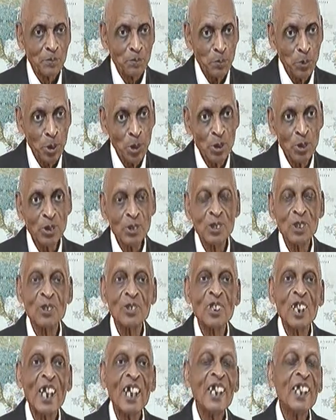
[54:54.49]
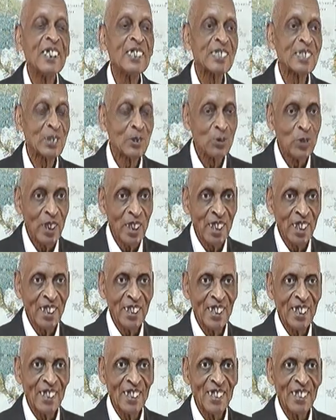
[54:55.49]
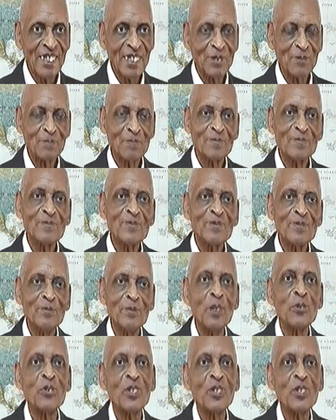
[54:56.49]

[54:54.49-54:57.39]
pulled your last string with